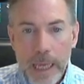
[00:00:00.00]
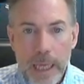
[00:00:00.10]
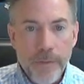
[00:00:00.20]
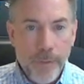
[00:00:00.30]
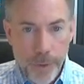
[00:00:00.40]

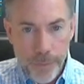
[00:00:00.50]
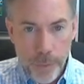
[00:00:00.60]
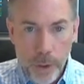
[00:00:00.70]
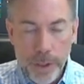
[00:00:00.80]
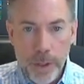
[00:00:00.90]
Even if we
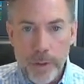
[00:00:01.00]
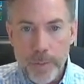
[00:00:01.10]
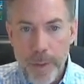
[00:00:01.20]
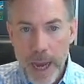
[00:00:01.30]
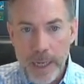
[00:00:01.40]
folded
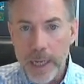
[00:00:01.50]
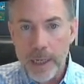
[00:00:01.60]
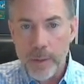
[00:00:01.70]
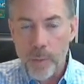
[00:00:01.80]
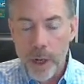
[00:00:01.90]
those back
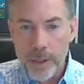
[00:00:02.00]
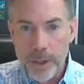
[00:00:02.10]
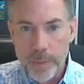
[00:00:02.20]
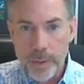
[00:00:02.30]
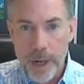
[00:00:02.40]
in and one
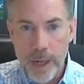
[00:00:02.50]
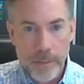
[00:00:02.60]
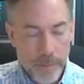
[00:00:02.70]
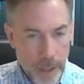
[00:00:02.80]
just bred